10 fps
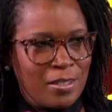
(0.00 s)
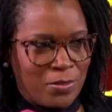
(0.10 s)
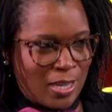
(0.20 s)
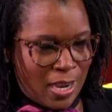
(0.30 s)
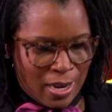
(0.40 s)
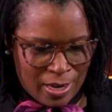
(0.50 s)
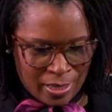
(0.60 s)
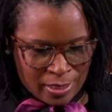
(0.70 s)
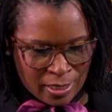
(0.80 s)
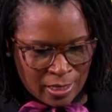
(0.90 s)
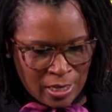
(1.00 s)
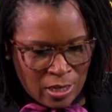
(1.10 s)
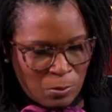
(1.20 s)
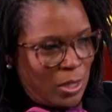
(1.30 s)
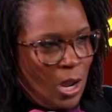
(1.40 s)
of God
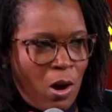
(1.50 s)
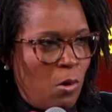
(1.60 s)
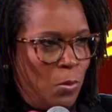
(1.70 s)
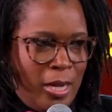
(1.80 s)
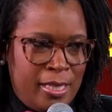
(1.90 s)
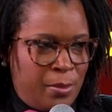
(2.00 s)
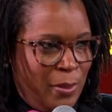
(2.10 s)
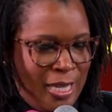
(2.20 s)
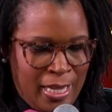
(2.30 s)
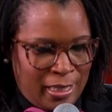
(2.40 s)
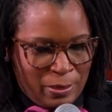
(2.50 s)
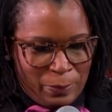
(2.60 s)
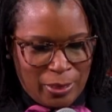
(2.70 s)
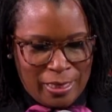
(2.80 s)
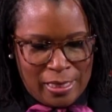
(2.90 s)
will always be
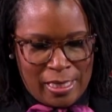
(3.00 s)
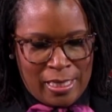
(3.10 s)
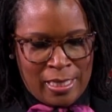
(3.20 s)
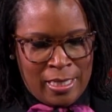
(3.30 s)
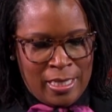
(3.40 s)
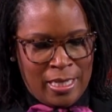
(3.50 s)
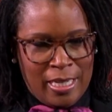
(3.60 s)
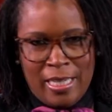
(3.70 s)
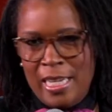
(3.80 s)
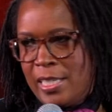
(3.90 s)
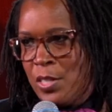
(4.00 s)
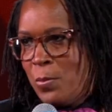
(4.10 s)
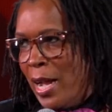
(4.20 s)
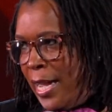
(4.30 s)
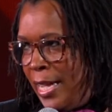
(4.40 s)
incomplete. And this is
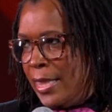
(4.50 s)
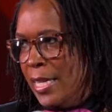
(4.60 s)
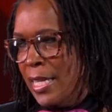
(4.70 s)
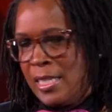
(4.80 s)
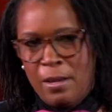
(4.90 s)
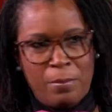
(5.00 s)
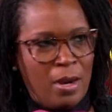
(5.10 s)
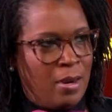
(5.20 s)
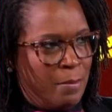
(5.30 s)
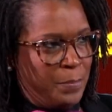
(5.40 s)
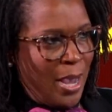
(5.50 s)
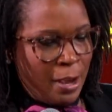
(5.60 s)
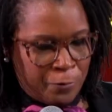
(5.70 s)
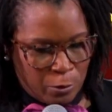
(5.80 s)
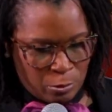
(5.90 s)
why atheists are, are
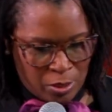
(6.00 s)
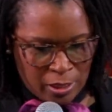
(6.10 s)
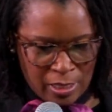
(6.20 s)
baffled